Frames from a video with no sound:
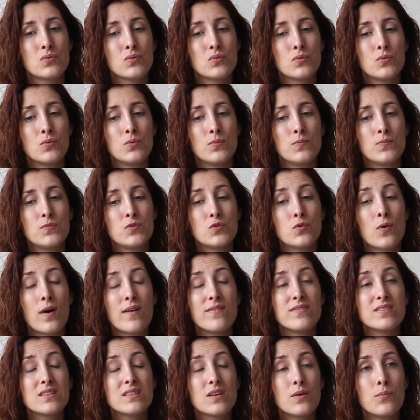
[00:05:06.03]
to
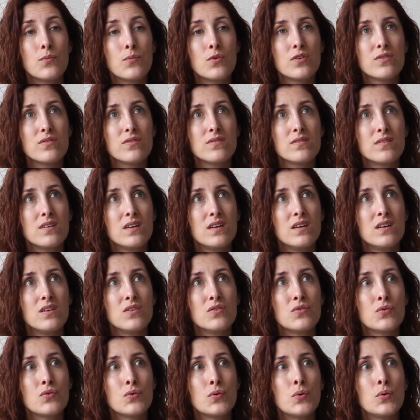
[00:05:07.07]
have someone
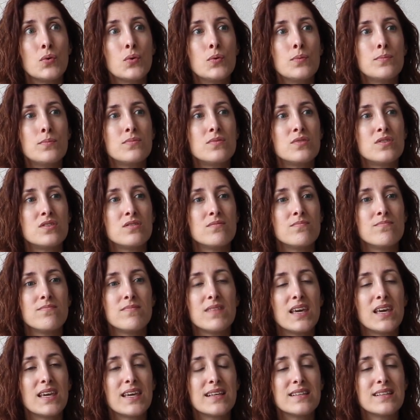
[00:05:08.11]
to whom
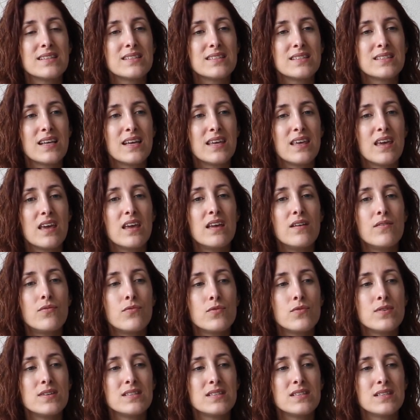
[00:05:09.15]
they can say
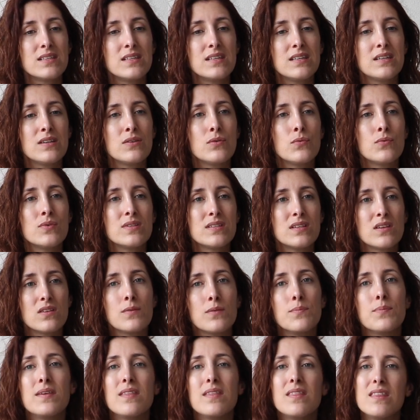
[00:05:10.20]
everything, who is
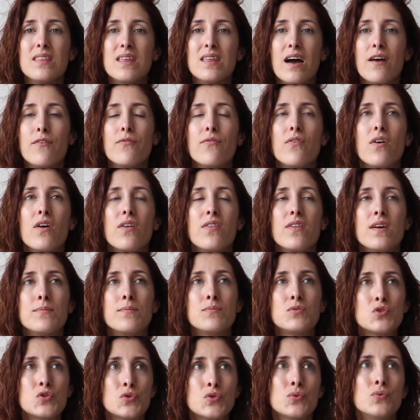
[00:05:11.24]
gonna be there for
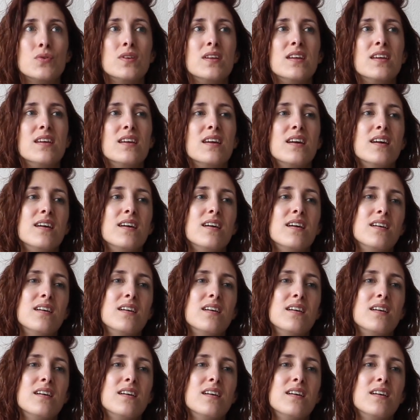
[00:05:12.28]
them truly.